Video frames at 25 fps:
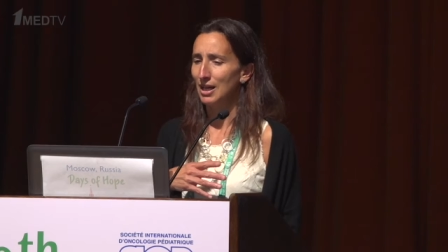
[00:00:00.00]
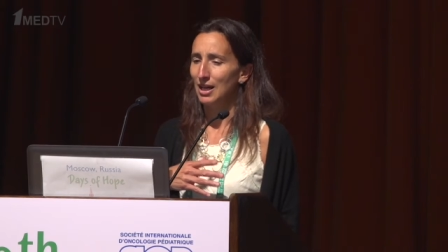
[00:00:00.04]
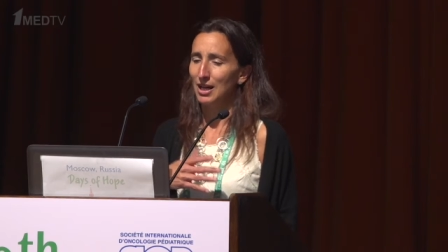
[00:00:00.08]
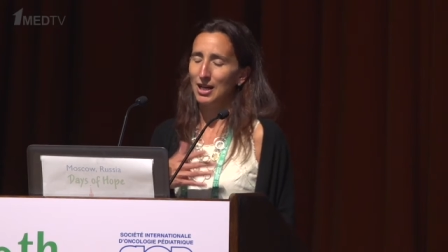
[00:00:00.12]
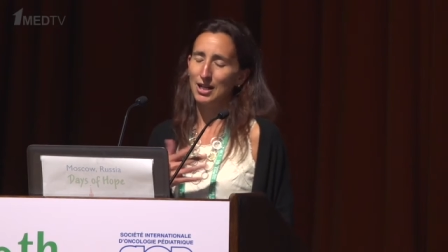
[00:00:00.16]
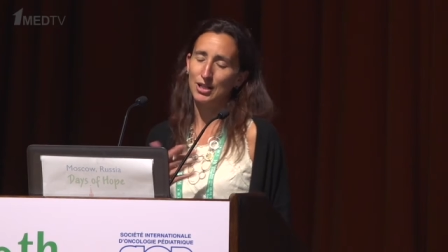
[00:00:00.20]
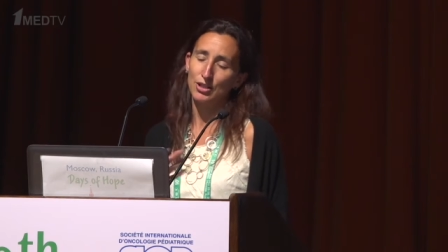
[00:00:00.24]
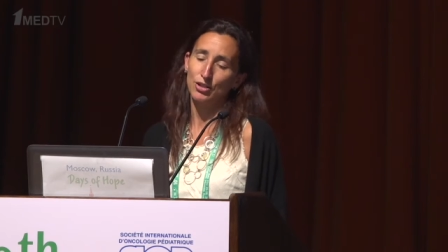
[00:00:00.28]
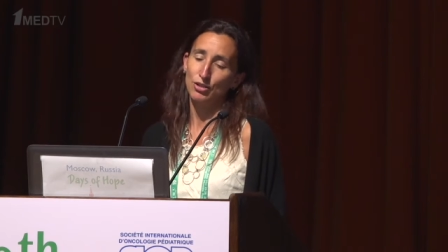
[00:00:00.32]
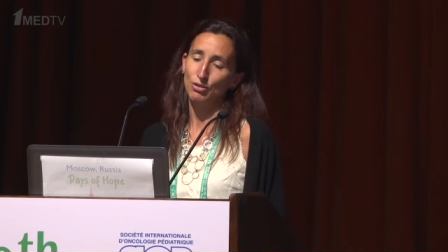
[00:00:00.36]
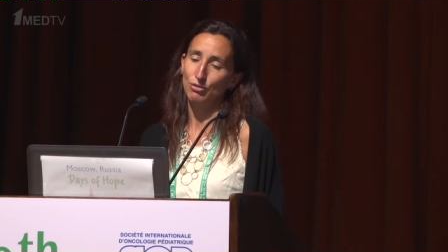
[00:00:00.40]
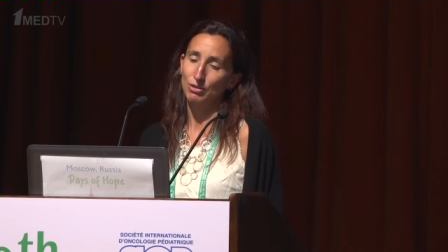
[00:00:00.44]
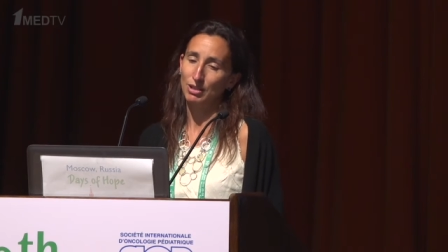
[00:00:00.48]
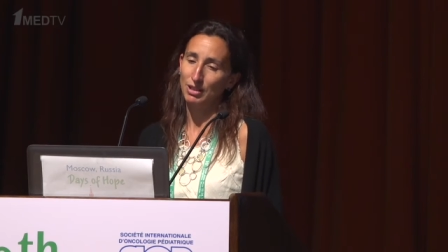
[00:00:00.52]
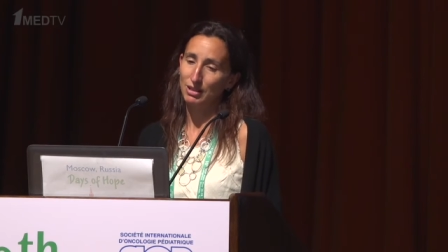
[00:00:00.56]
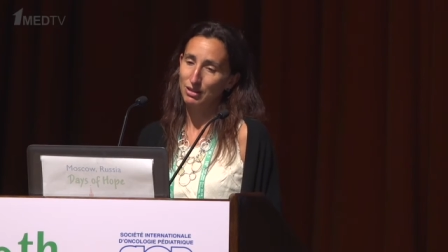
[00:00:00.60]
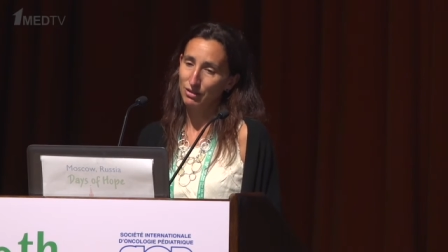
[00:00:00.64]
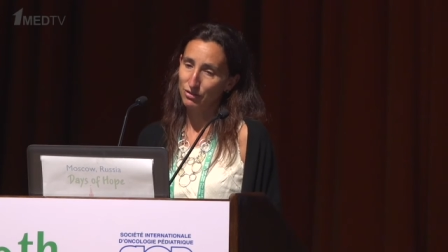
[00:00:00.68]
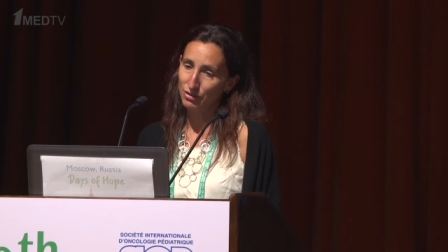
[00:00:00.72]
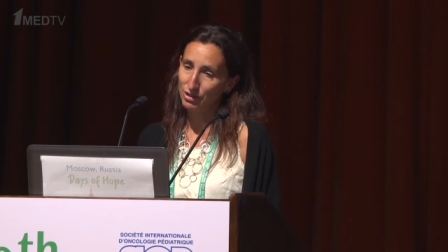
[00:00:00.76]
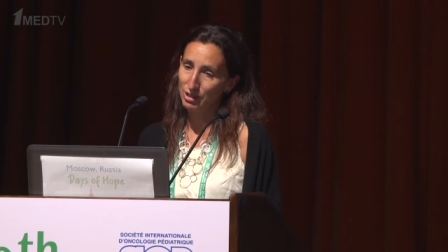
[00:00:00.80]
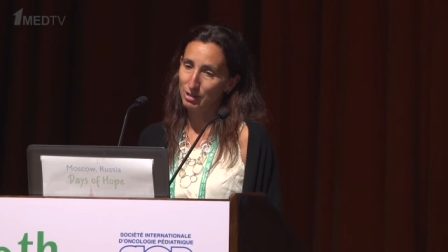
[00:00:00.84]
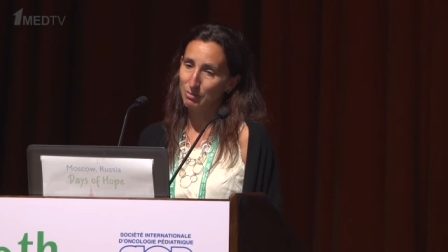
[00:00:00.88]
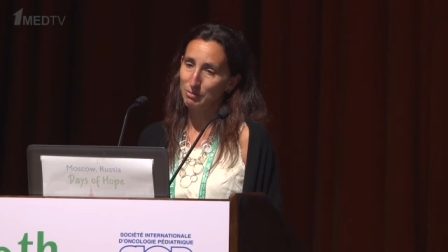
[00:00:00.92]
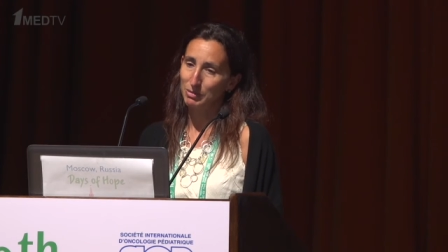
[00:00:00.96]
I know that
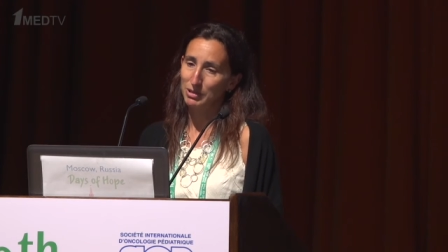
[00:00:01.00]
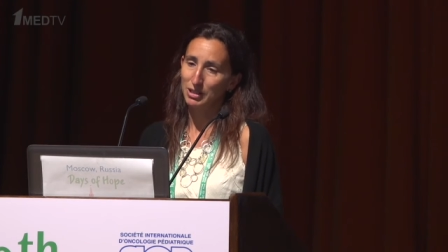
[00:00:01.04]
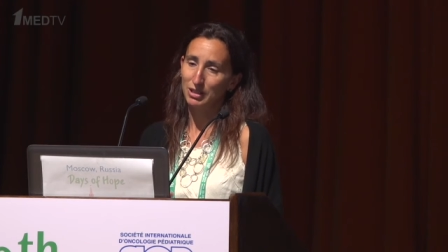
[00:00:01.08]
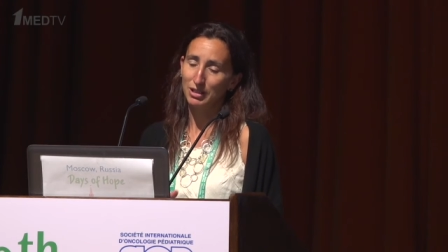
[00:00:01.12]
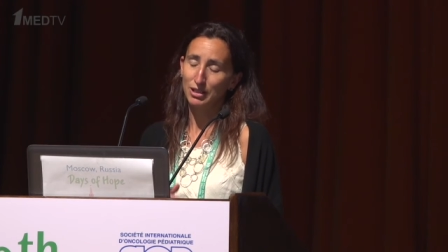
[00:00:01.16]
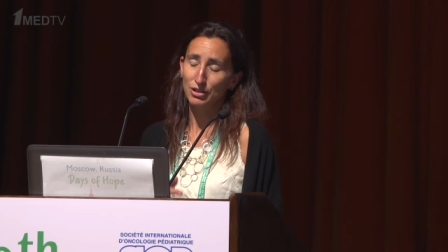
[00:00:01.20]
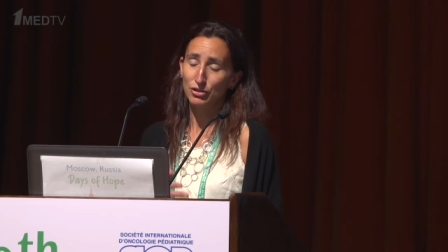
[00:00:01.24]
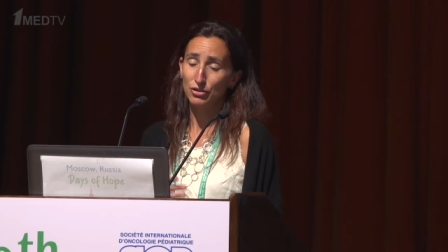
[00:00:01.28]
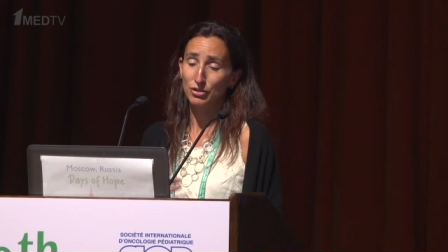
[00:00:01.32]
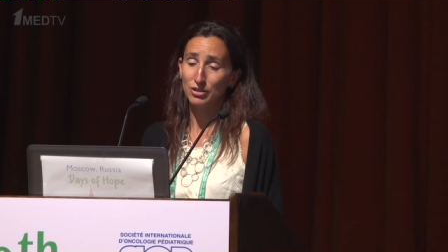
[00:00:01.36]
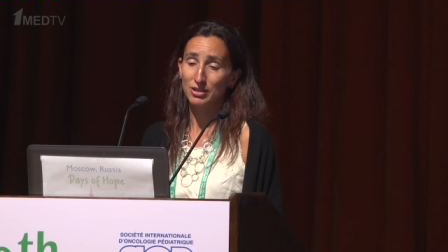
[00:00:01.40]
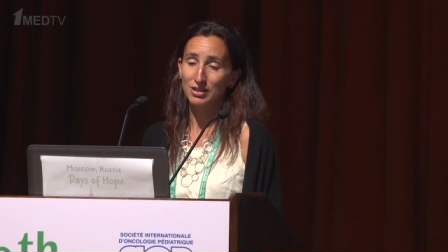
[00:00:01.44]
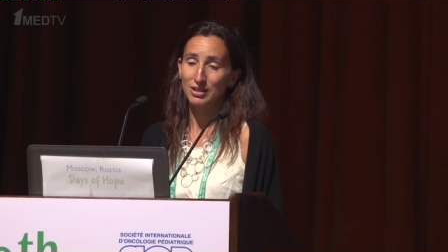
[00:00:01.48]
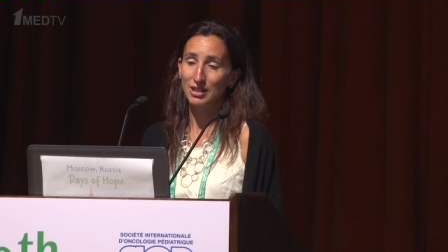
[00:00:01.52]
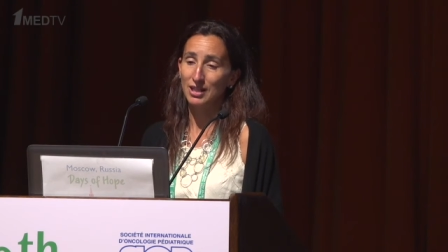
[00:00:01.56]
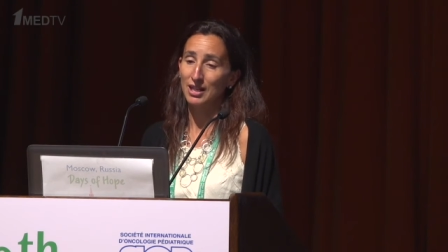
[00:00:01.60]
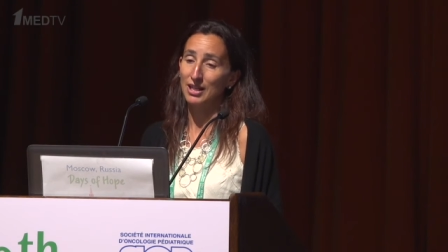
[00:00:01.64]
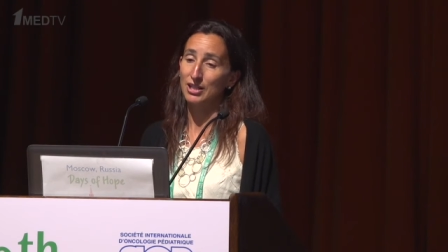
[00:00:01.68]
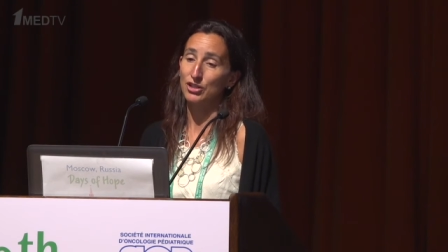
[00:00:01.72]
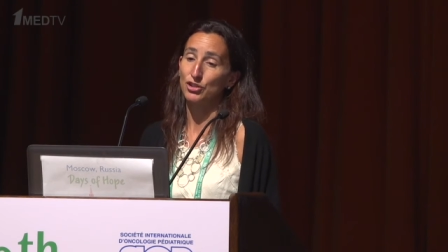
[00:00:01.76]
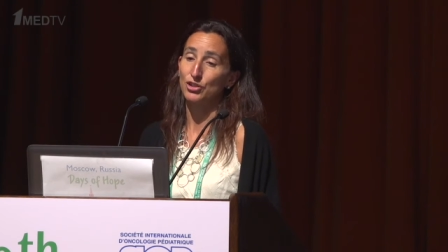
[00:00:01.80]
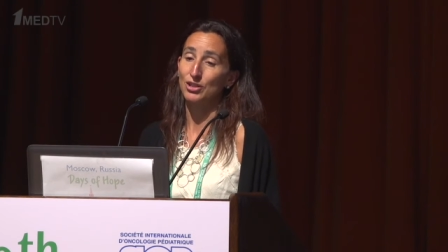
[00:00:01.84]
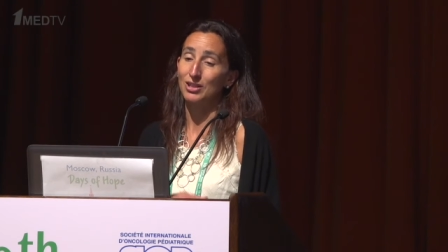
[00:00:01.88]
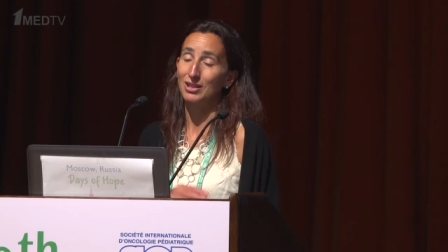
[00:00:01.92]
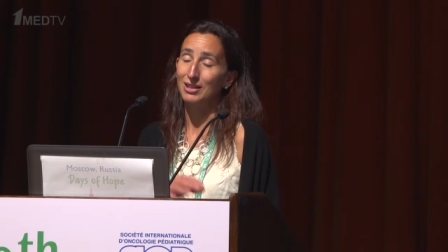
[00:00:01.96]
there's some clinicians that
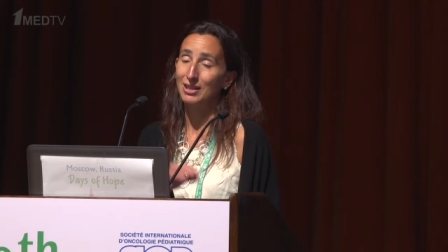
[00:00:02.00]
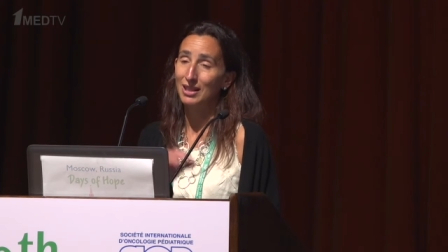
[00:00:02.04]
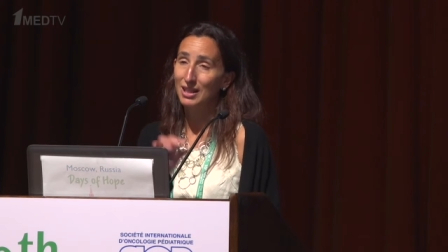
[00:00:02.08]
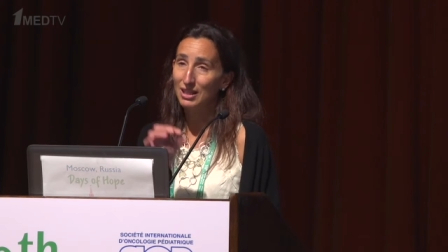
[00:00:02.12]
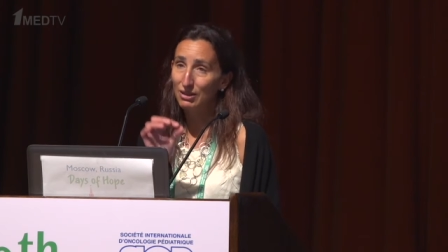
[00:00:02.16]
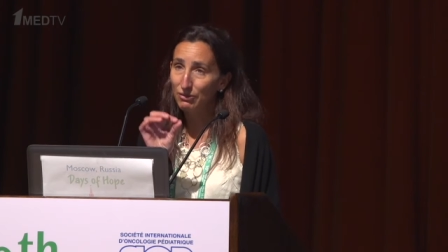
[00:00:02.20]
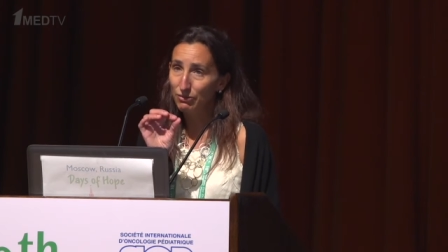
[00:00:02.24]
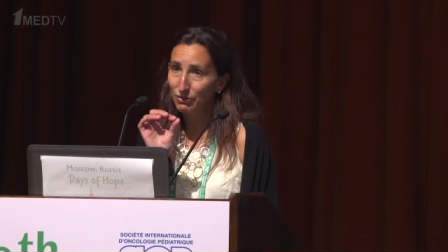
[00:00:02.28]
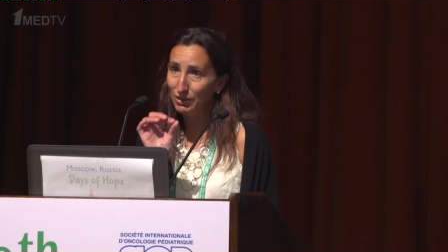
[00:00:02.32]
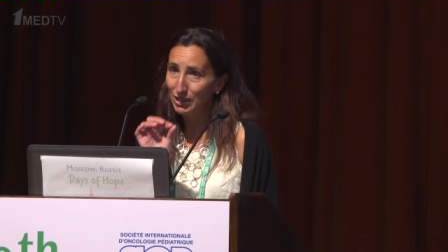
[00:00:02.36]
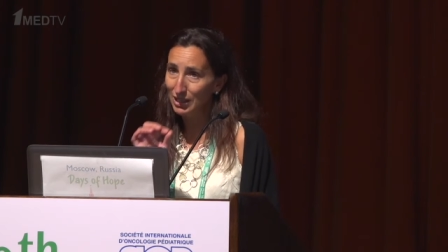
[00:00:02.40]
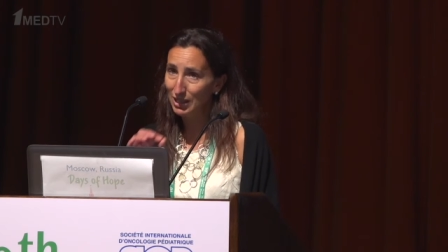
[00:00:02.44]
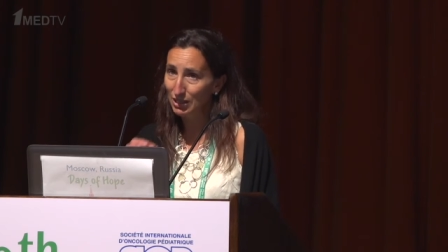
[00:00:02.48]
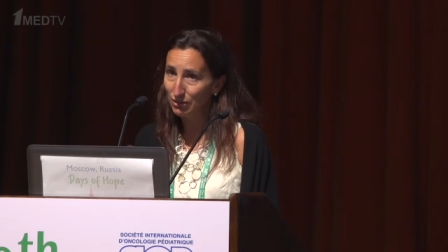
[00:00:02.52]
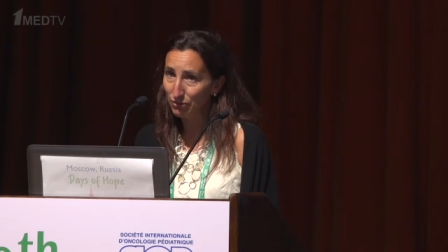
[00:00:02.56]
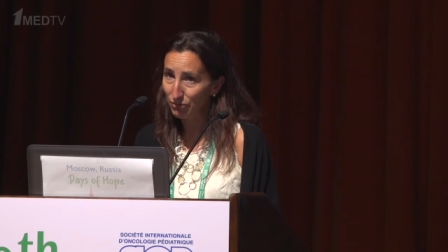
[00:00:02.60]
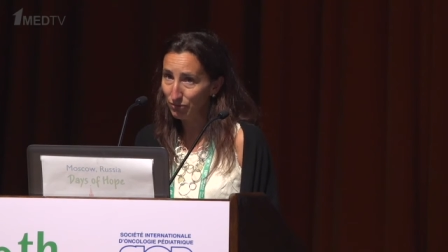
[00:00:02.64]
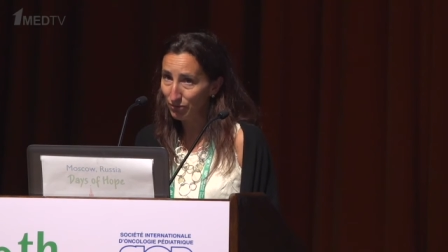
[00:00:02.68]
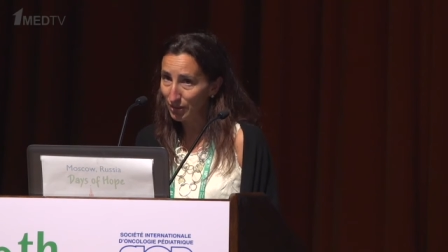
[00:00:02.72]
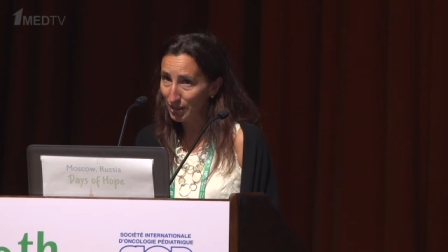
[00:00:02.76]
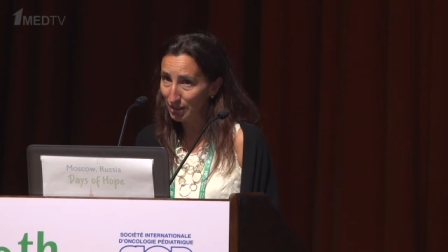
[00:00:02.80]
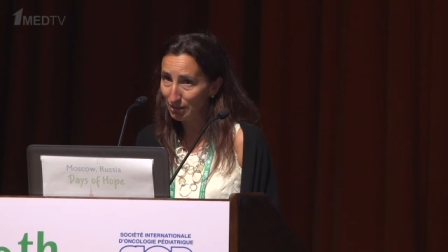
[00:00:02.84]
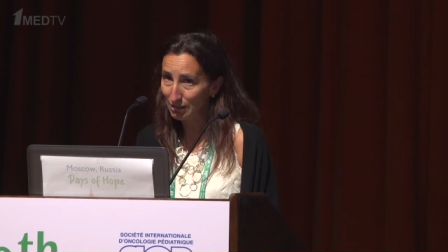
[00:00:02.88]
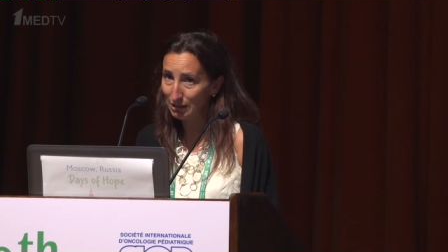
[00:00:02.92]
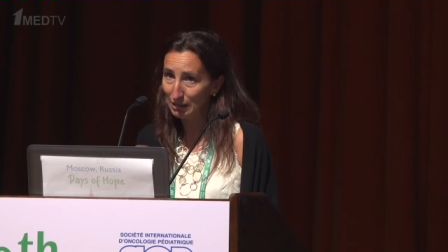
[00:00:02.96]
actually think feeding
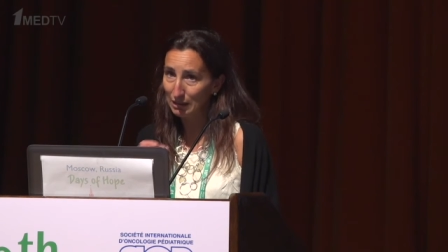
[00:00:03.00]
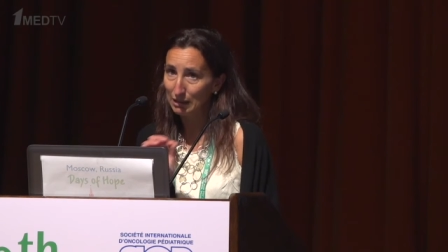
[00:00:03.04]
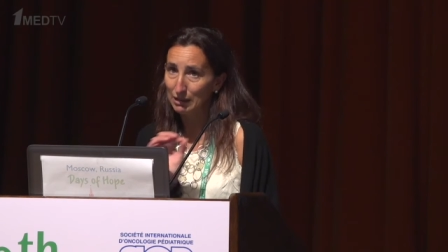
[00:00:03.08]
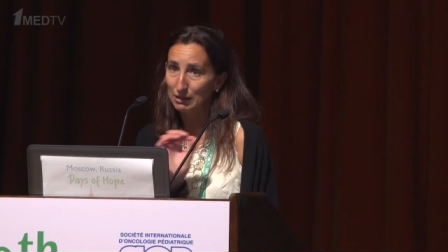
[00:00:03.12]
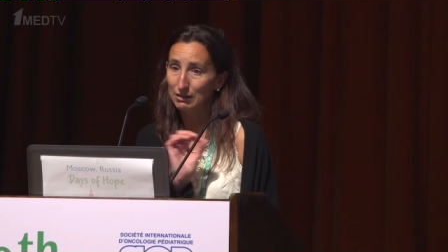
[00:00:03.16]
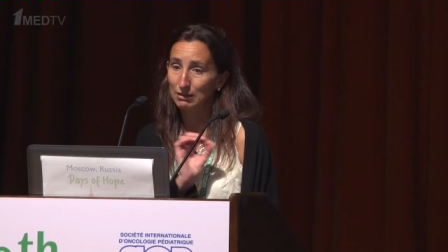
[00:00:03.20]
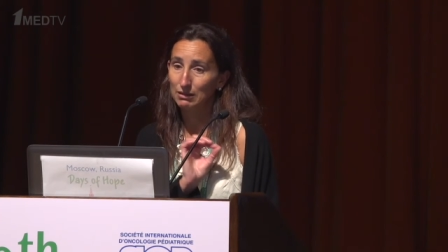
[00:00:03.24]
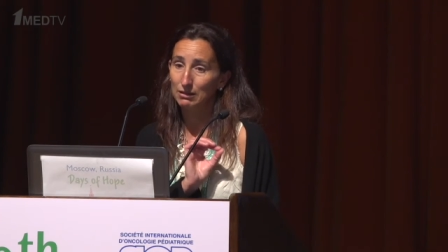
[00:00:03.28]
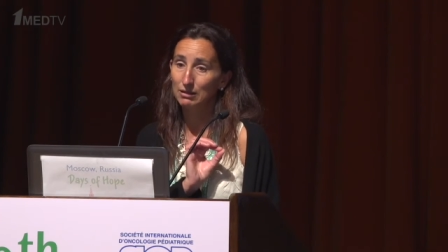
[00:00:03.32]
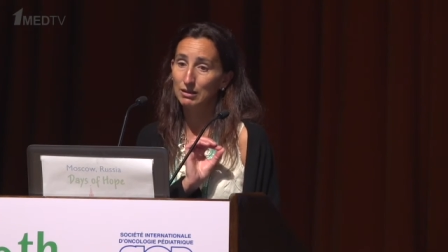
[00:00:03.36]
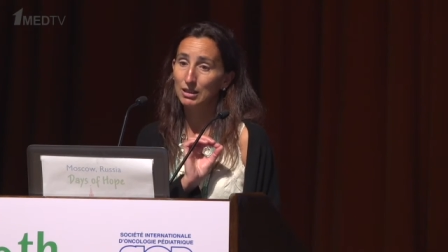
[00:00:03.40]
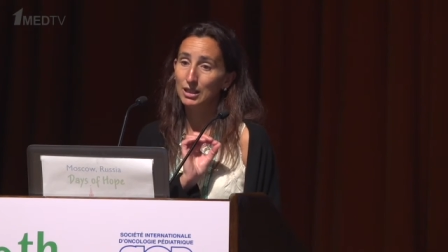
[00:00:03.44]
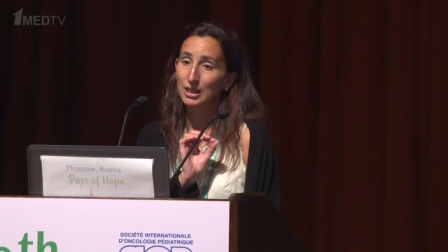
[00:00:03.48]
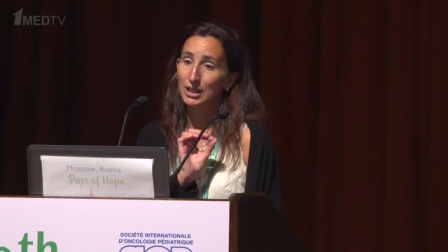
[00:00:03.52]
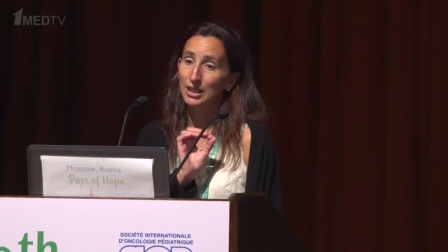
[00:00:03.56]
very little